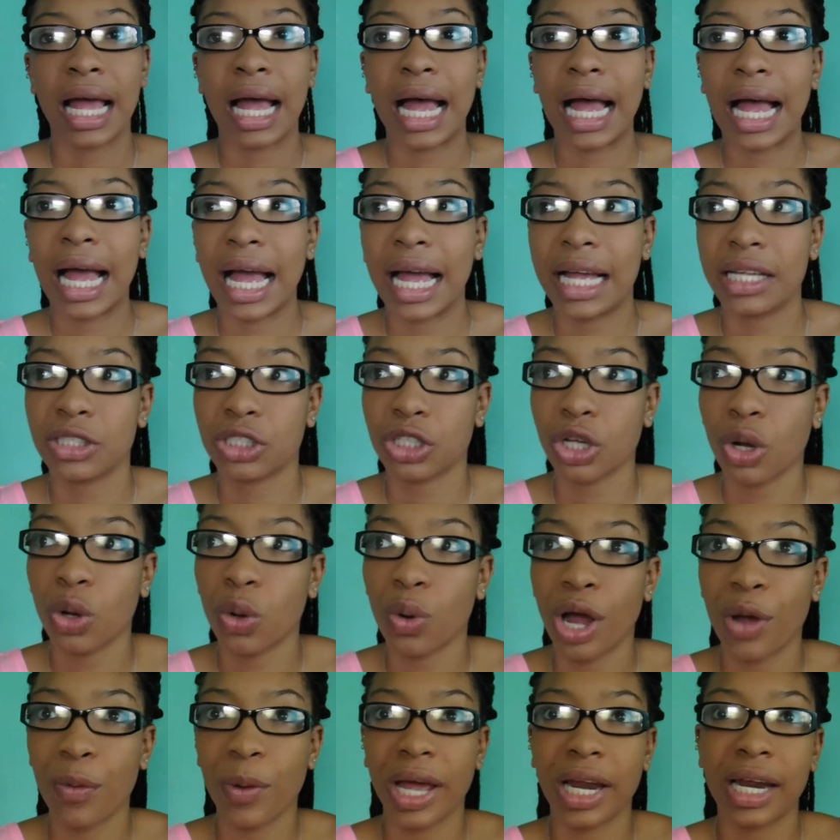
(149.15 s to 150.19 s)
And so
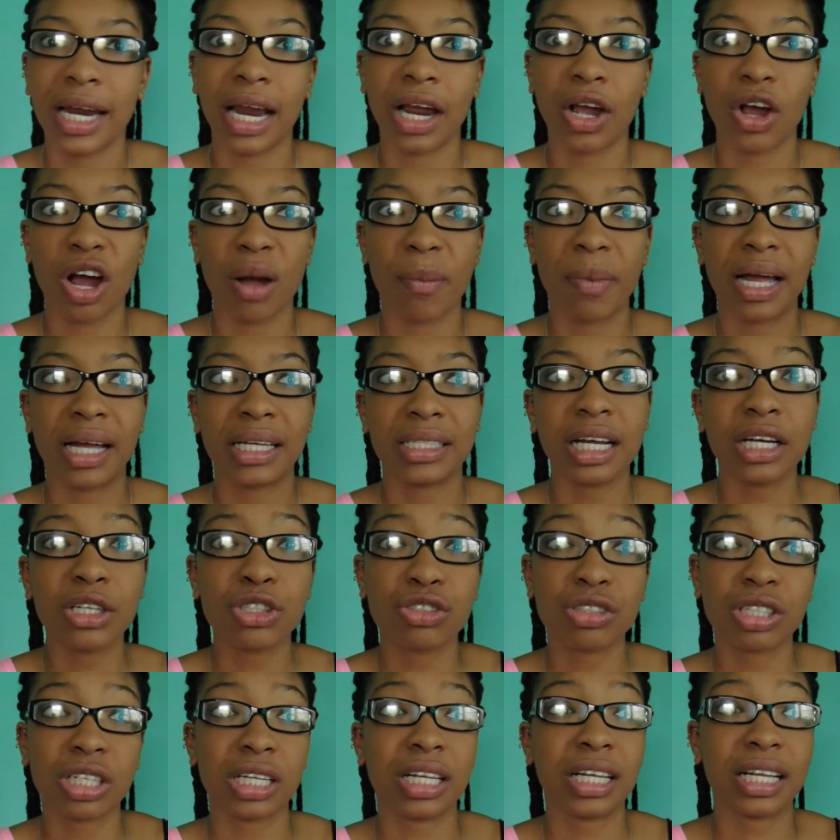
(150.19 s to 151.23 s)
I went and I got my
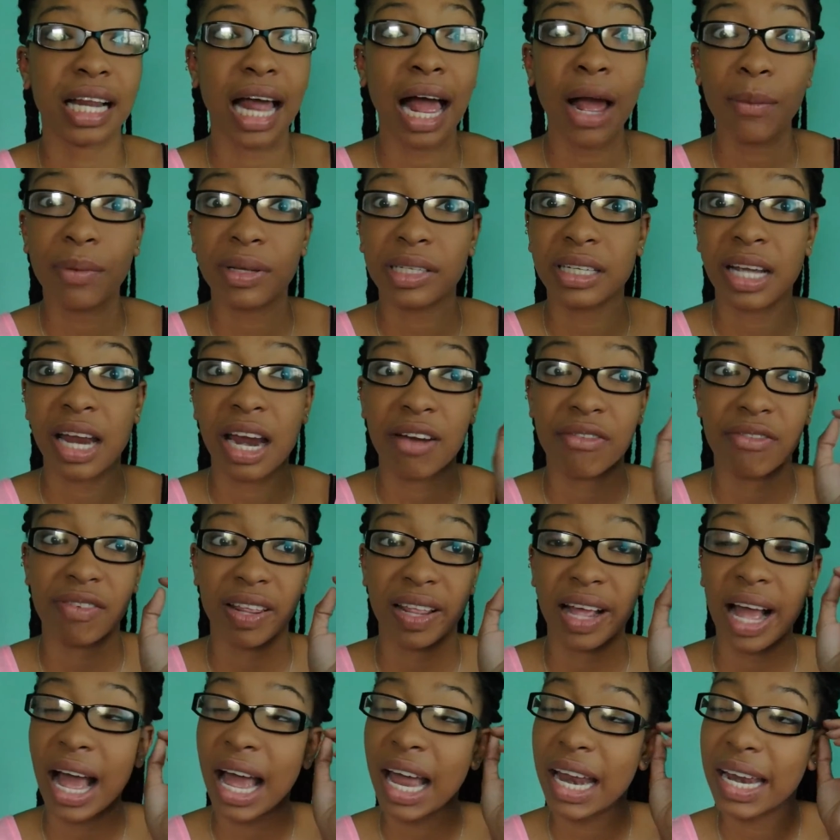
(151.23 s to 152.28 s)
industrial and I was scared for
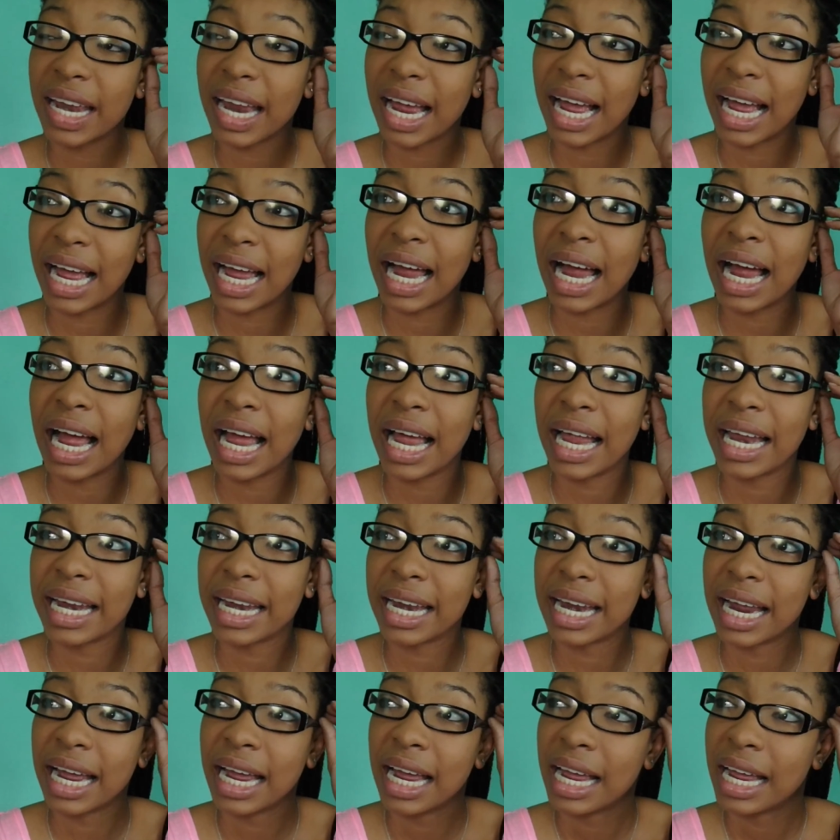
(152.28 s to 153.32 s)
that.
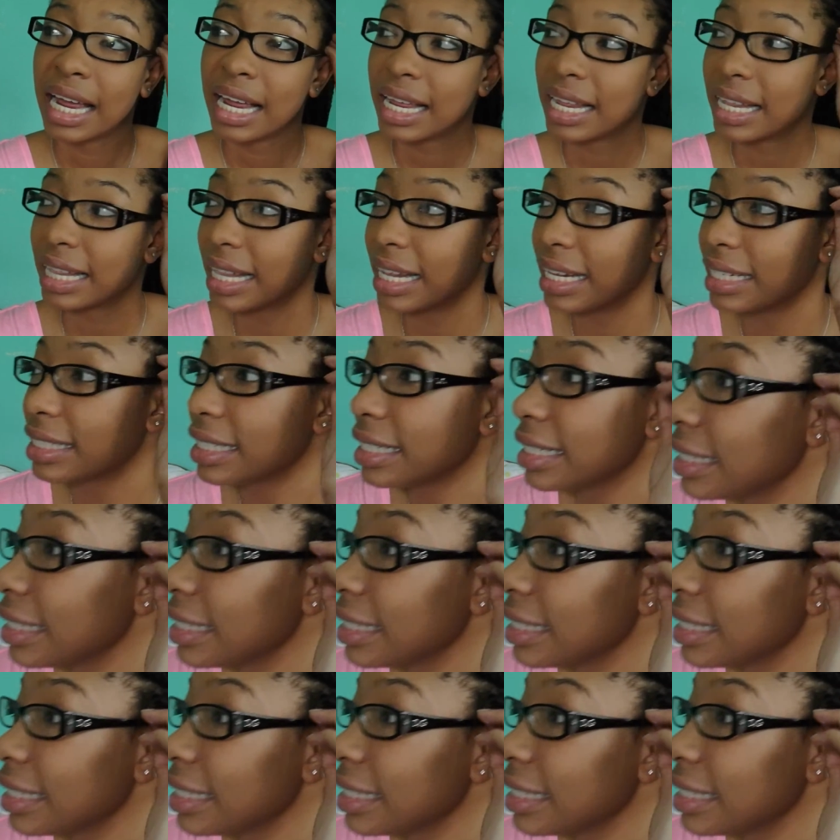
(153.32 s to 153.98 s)
And this